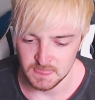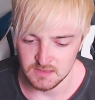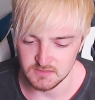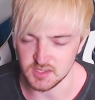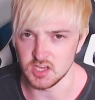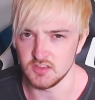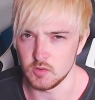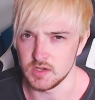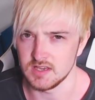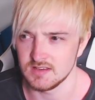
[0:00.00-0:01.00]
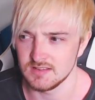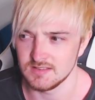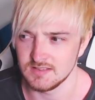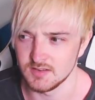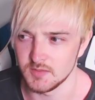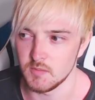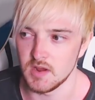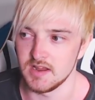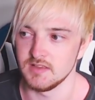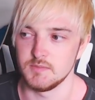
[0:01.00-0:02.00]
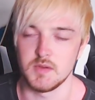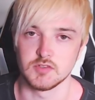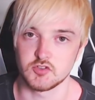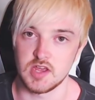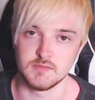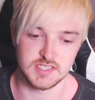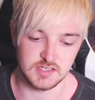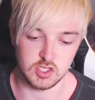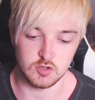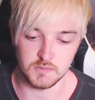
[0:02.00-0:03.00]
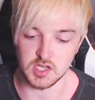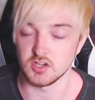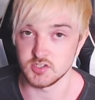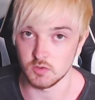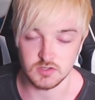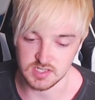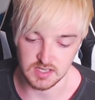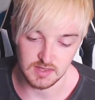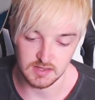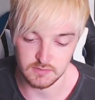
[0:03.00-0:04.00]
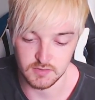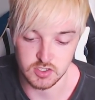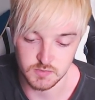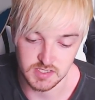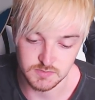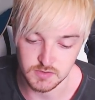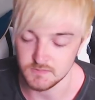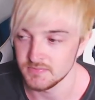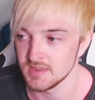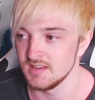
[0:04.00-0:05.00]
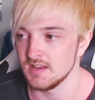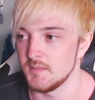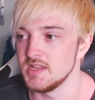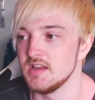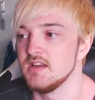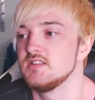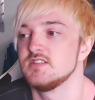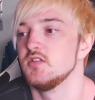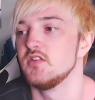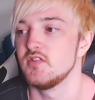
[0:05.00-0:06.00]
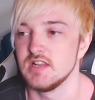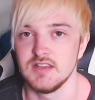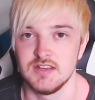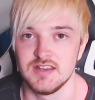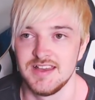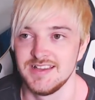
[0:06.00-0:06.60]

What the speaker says: the other way. You know what I mean? Where people treat him as inhuman because he was like that in the first place. But I mean, it's the only